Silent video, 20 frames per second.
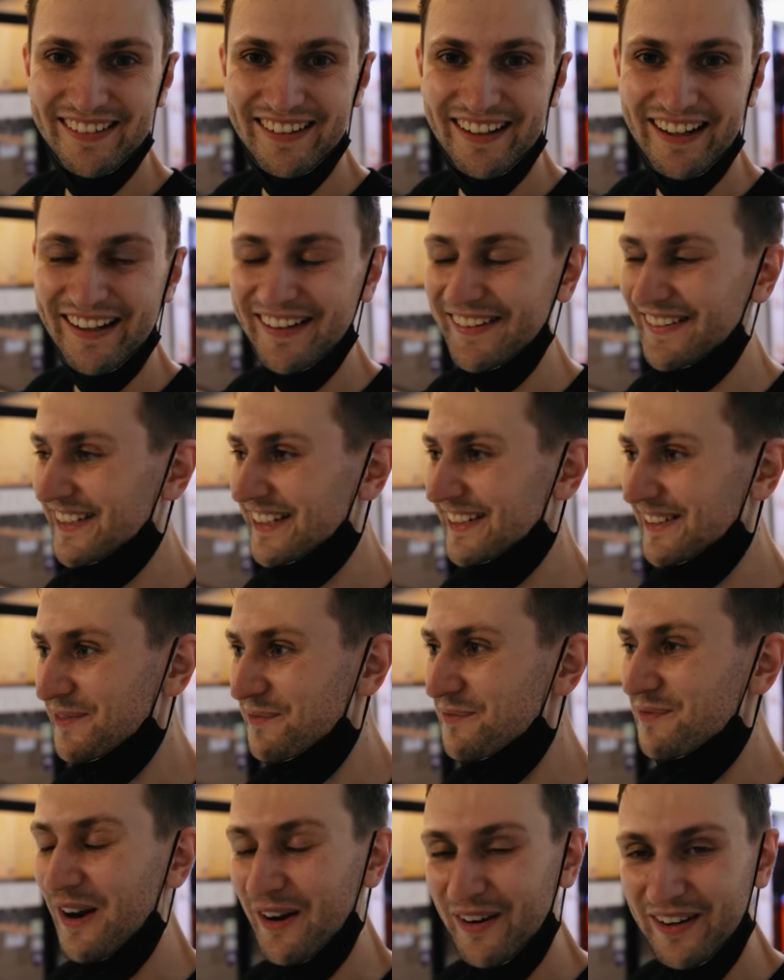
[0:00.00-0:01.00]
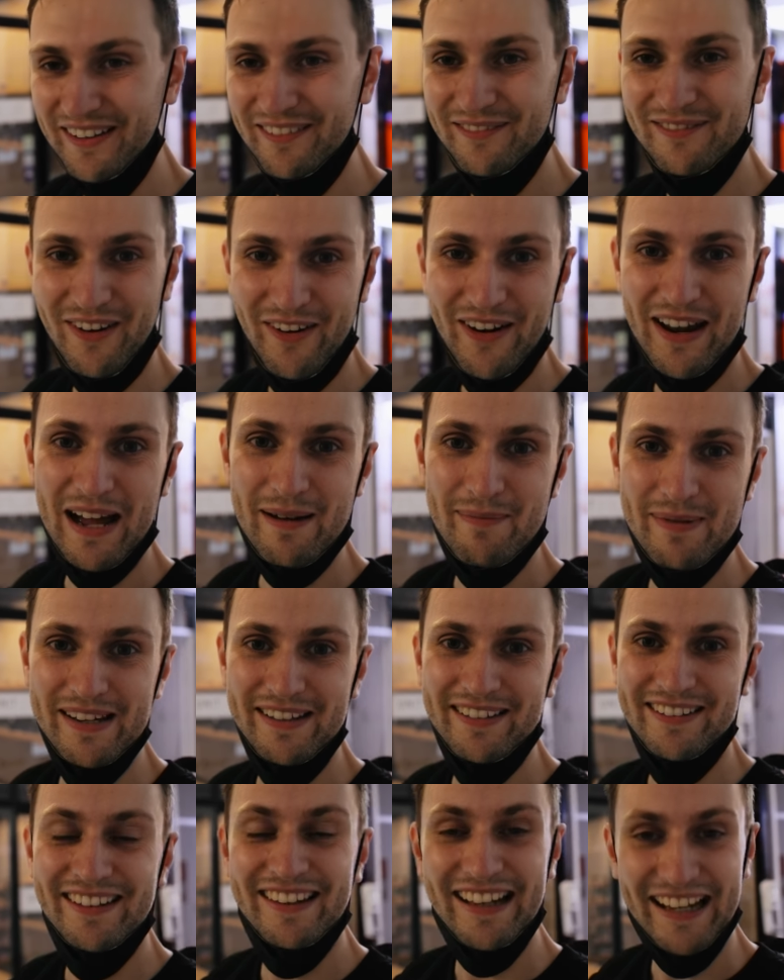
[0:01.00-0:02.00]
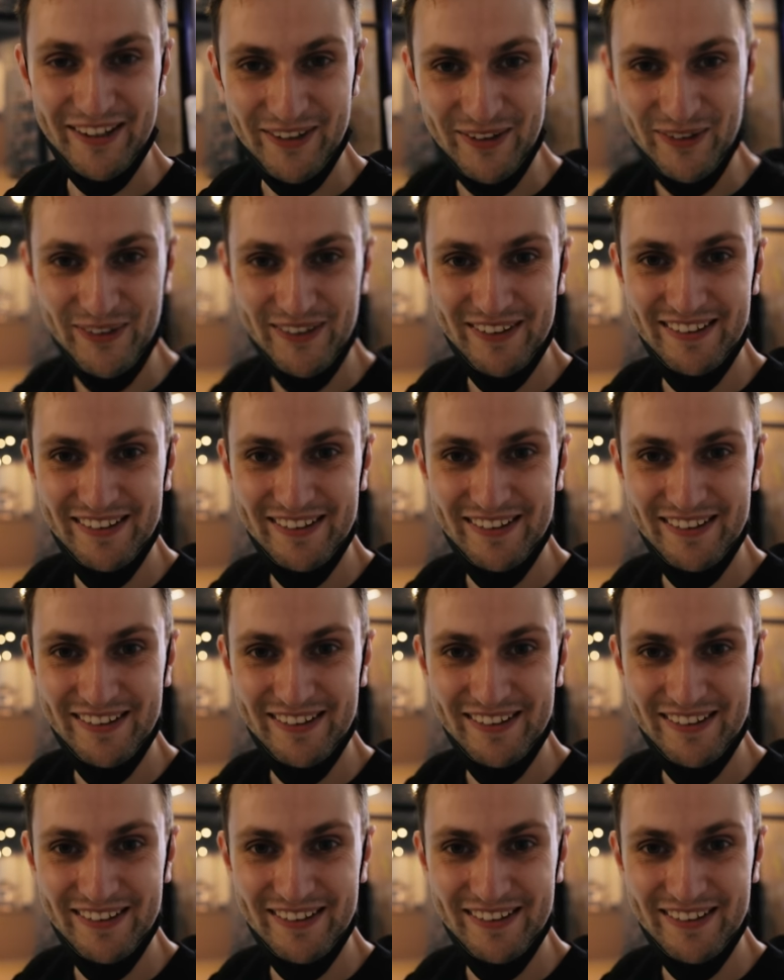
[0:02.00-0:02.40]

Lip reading: And very, very happy. Thank you.